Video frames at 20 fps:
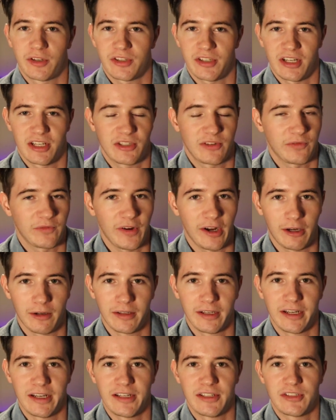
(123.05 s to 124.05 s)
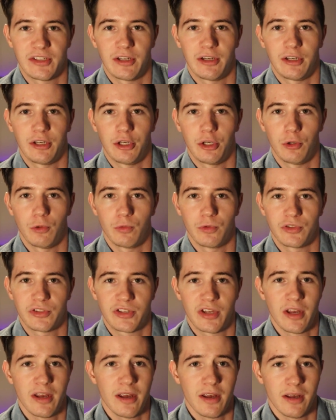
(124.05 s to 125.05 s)
It's fairly easy to
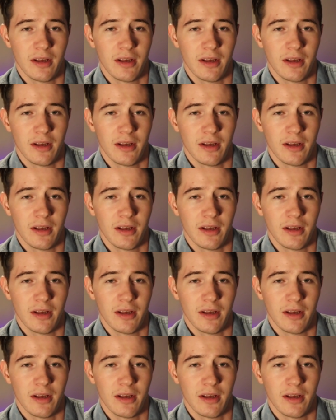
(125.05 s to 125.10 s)
use.